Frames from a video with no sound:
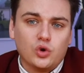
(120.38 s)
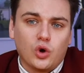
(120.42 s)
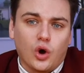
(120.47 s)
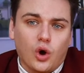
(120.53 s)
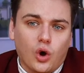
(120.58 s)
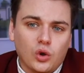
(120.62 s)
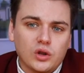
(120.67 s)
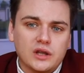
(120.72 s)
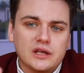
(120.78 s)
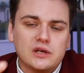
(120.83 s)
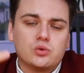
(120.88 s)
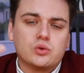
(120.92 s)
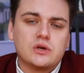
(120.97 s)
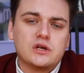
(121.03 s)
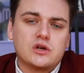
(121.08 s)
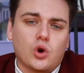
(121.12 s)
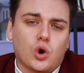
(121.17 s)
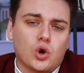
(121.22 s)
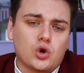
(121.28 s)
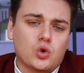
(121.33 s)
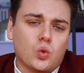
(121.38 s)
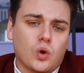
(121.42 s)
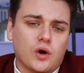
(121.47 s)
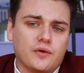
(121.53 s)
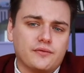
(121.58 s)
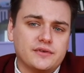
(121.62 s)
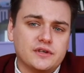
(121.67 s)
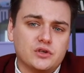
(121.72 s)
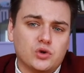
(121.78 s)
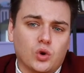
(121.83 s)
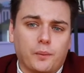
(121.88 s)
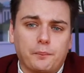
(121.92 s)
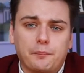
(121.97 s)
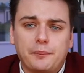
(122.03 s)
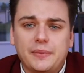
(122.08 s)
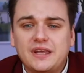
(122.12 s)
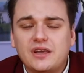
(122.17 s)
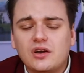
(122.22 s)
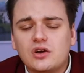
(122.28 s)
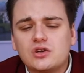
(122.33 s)
to only record one video,
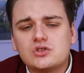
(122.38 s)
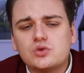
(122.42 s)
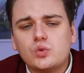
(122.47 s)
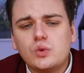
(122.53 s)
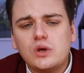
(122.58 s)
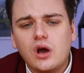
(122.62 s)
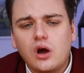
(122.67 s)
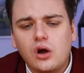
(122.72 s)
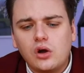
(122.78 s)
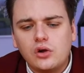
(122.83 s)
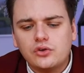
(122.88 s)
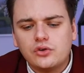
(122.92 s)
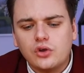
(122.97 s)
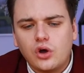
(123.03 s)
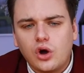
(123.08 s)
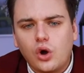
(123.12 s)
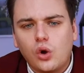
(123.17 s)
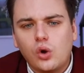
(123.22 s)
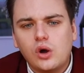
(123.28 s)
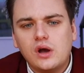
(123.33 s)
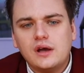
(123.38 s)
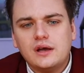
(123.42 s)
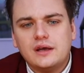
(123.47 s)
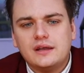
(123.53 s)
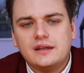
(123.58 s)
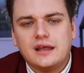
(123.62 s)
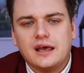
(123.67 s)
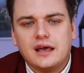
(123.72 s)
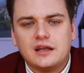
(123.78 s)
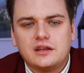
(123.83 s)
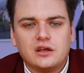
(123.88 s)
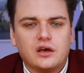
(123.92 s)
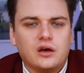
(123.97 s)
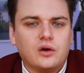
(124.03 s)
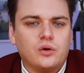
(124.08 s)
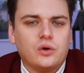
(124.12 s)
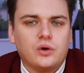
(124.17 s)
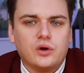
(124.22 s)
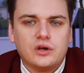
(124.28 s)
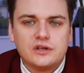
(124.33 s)
because we all know that
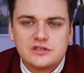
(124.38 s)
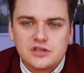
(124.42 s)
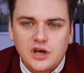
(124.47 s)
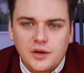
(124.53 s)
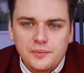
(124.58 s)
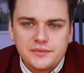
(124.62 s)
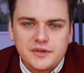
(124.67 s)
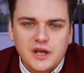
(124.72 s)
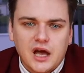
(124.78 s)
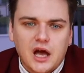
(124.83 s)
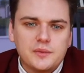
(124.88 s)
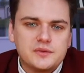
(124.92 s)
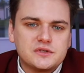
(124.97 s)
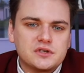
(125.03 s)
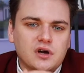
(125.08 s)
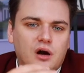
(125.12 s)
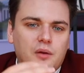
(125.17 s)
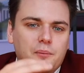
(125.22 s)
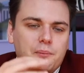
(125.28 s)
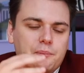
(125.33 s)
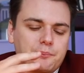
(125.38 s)
sometimes